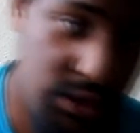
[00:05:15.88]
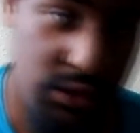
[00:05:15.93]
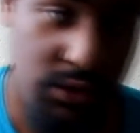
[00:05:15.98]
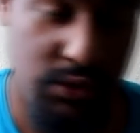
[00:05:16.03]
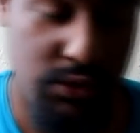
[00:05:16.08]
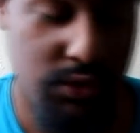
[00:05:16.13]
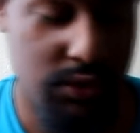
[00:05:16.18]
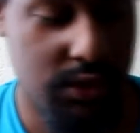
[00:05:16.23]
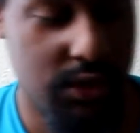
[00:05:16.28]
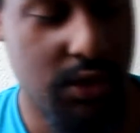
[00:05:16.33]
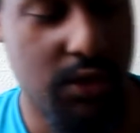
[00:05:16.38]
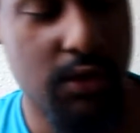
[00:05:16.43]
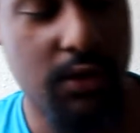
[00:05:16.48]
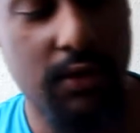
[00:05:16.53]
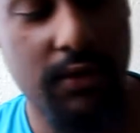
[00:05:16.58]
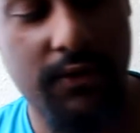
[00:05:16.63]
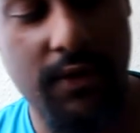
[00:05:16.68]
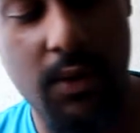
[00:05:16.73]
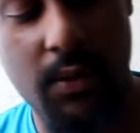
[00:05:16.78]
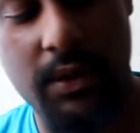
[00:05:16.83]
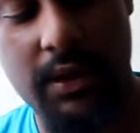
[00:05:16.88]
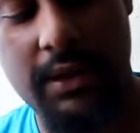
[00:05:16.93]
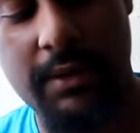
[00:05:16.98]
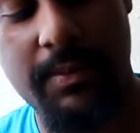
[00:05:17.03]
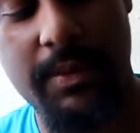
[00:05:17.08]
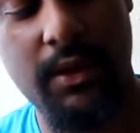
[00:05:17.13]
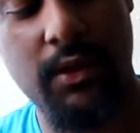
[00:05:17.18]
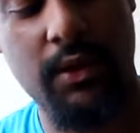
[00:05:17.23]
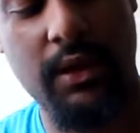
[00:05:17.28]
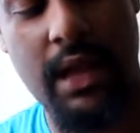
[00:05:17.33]
shoes, so if I wanted to
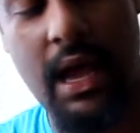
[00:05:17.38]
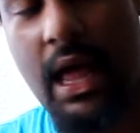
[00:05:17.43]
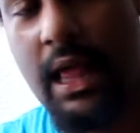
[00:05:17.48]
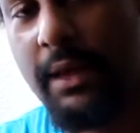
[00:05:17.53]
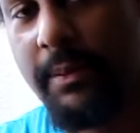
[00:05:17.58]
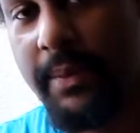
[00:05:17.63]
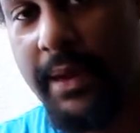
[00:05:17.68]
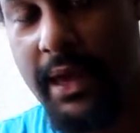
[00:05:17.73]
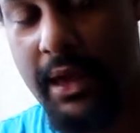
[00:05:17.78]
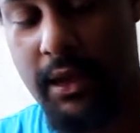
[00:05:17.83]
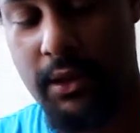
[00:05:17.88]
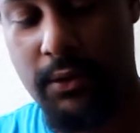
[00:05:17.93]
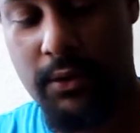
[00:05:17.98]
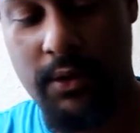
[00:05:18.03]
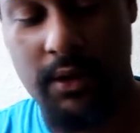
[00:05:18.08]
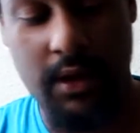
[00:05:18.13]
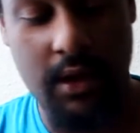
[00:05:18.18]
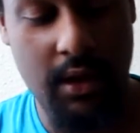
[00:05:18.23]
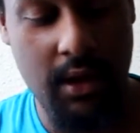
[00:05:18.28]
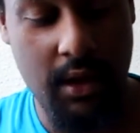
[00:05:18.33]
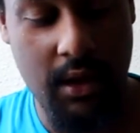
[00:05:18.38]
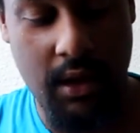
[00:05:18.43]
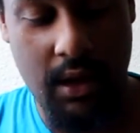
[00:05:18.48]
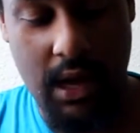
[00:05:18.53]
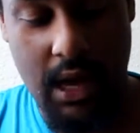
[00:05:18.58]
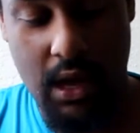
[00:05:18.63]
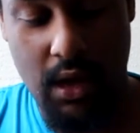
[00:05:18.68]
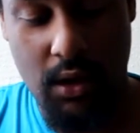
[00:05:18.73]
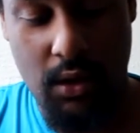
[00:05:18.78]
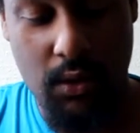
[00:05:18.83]
peel an ollie panel,
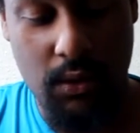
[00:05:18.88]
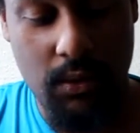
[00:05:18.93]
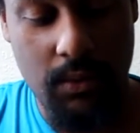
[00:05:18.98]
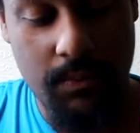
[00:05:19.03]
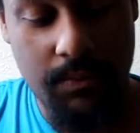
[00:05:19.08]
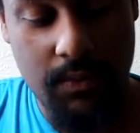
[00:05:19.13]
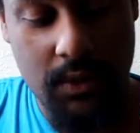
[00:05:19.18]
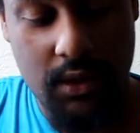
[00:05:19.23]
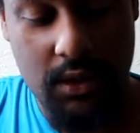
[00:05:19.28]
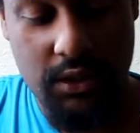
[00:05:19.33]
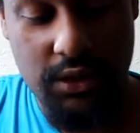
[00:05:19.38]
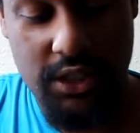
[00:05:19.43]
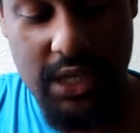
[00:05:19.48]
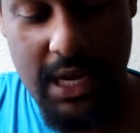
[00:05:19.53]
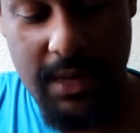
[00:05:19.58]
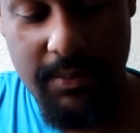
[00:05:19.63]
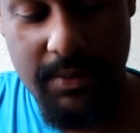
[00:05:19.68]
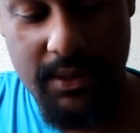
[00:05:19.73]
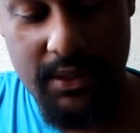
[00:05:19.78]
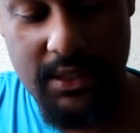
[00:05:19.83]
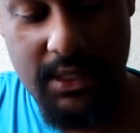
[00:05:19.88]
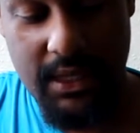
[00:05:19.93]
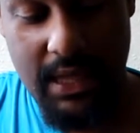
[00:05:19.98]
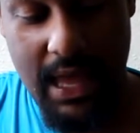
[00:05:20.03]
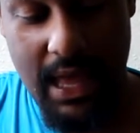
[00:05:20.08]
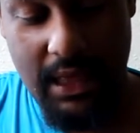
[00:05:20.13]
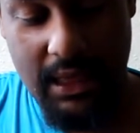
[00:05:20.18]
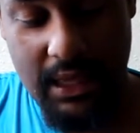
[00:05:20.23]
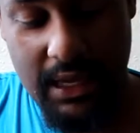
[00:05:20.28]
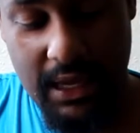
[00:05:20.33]
I'll shape it to
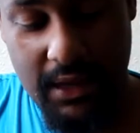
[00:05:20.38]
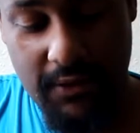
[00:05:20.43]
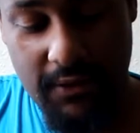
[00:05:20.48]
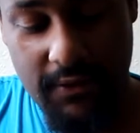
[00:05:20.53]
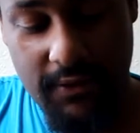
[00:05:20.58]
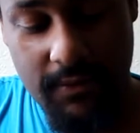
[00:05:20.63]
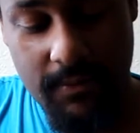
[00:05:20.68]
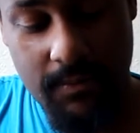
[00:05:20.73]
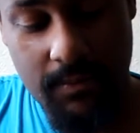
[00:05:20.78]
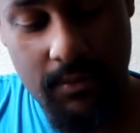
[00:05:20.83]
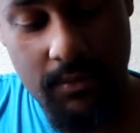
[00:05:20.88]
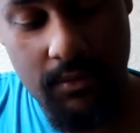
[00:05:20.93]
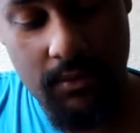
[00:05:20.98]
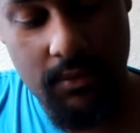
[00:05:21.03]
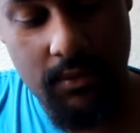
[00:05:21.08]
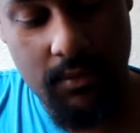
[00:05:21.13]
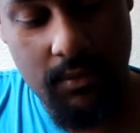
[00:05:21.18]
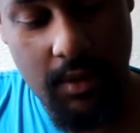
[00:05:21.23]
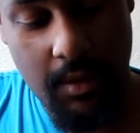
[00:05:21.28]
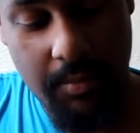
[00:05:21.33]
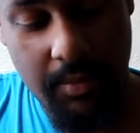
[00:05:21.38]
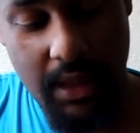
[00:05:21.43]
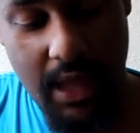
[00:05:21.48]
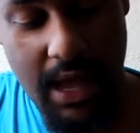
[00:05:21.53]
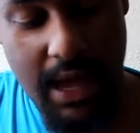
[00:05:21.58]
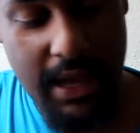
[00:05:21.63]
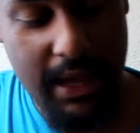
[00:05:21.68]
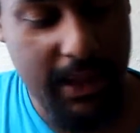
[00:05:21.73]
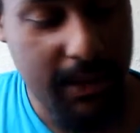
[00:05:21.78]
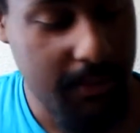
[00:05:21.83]
that length,
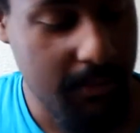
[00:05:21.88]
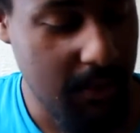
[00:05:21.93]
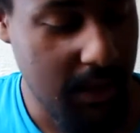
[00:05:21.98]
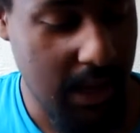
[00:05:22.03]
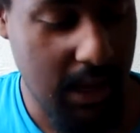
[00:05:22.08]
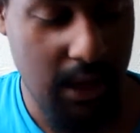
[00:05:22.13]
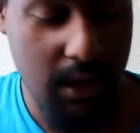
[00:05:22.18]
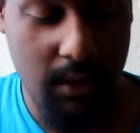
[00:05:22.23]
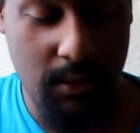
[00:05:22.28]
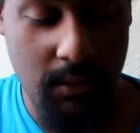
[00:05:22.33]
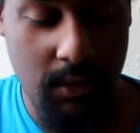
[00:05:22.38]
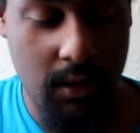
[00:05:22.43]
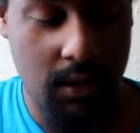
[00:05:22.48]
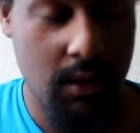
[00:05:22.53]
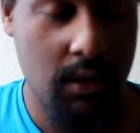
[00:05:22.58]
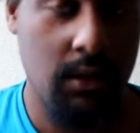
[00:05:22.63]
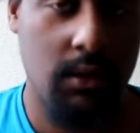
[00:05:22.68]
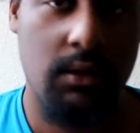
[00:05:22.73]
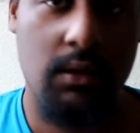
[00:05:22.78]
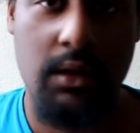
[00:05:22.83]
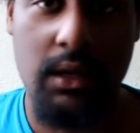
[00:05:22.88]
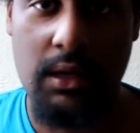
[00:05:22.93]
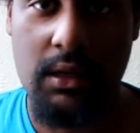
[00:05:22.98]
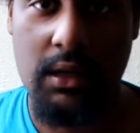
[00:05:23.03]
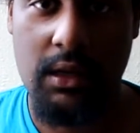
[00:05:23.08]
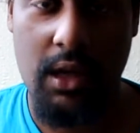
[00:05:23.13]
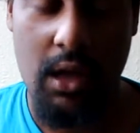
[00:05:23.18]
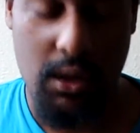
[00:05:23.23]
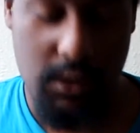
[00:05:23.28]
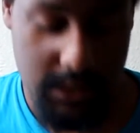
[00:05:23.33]
apply it, and you're good
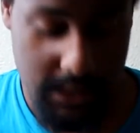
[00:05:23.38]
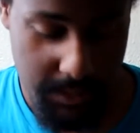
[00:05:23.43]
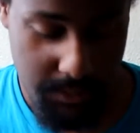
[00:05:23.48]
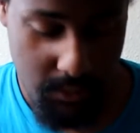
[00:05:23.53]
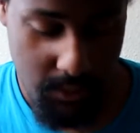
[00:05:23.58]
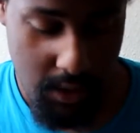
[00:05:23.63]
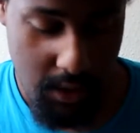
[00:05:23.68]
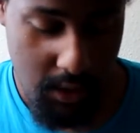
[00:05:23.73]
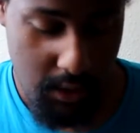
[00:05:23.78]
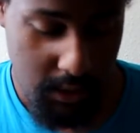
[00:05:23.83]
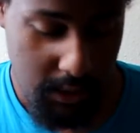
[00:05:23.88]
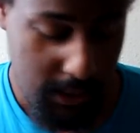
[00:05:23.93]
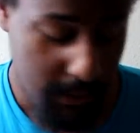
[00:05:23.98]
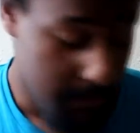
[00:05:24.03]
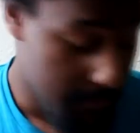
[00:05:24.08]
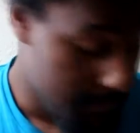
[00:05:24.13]
to go temporarily.